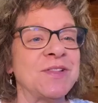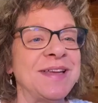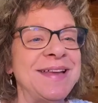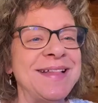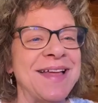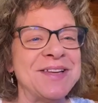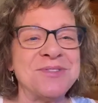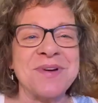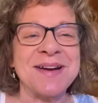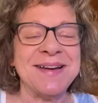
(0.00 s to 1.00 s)
Charlene,
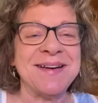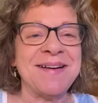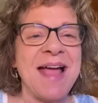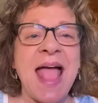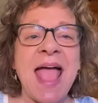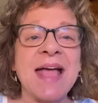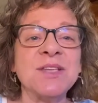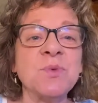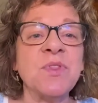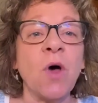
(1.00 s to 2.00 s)
glad you are here.
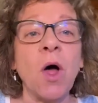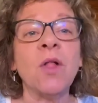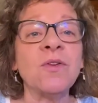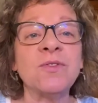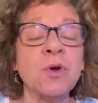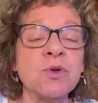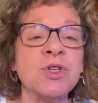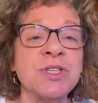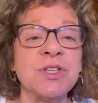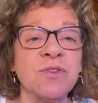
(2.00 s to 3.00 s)
As with all of
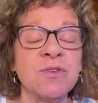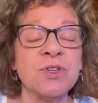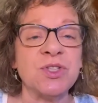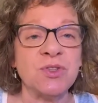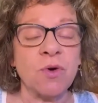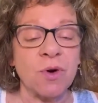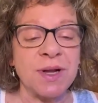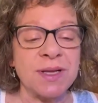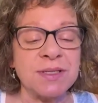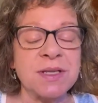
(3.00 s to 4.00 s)
Tosha Silver's
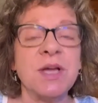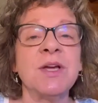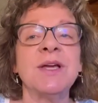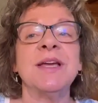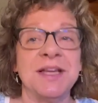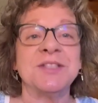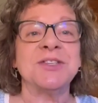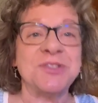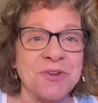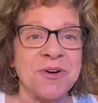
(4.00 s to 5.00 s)
stories, it's
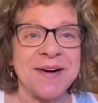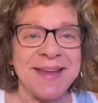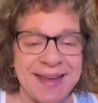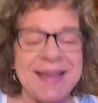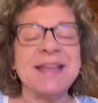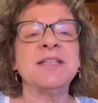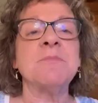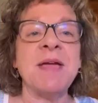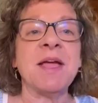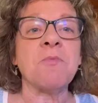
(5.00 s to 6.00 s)
a story
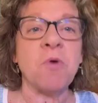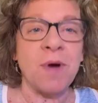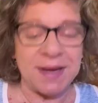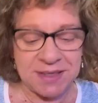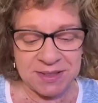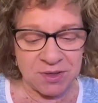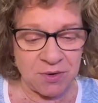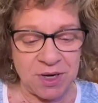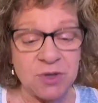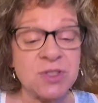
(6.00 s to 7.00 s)
to make a point.
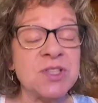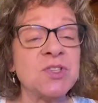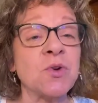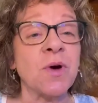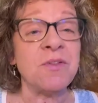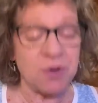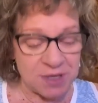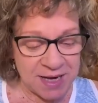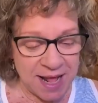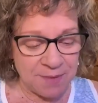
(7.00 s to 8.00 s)
So here's the story for
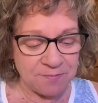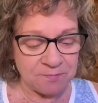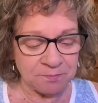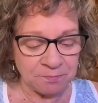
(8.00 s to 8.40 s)
today.